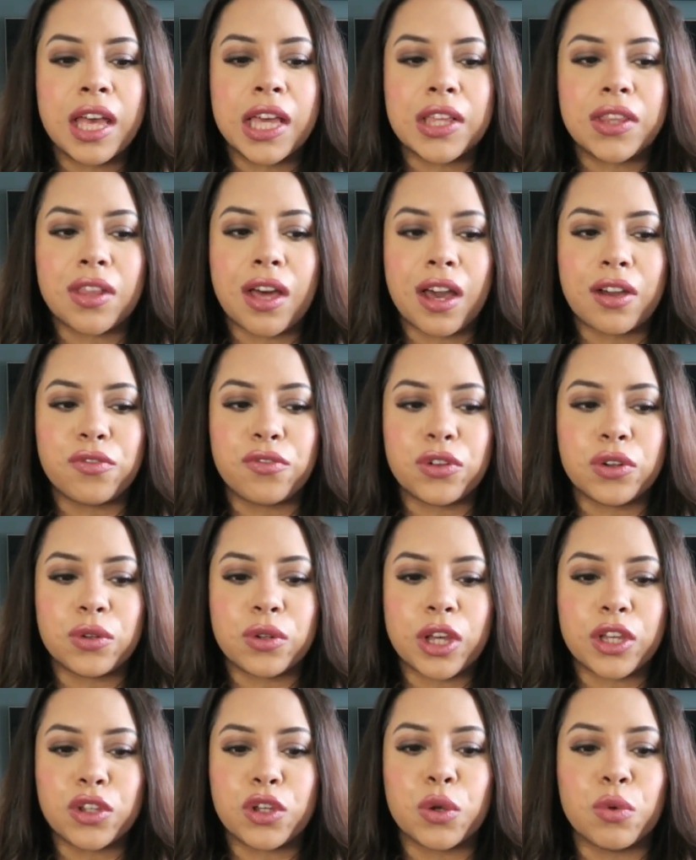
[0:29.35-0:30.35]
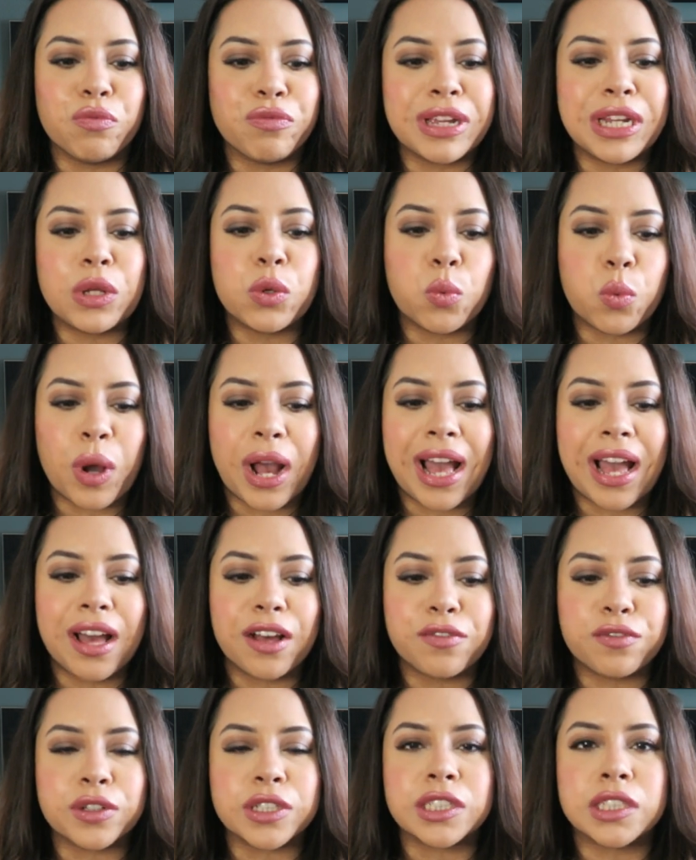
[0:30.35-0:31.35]
and that I feel like you can really
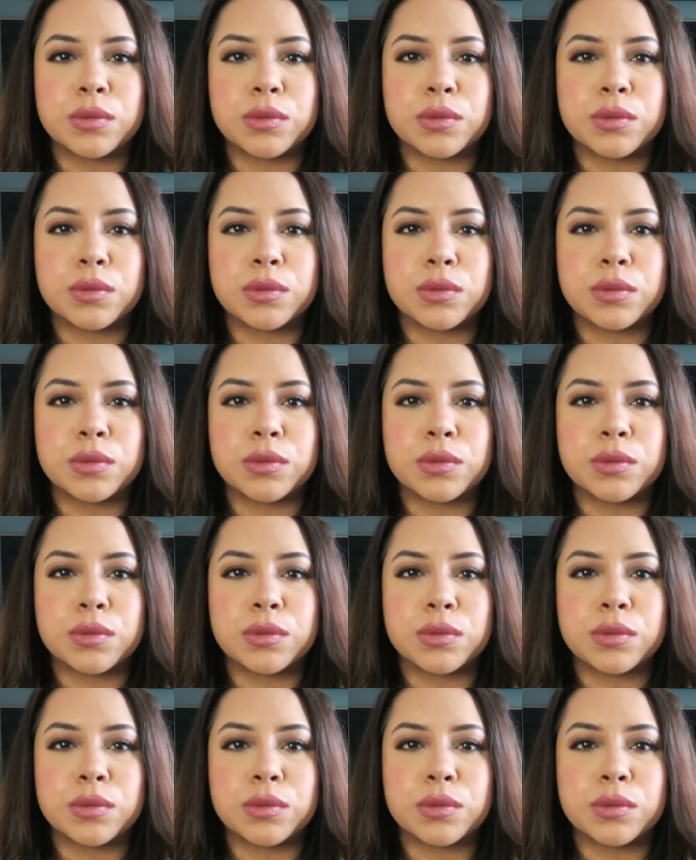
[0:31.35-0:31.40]
wear for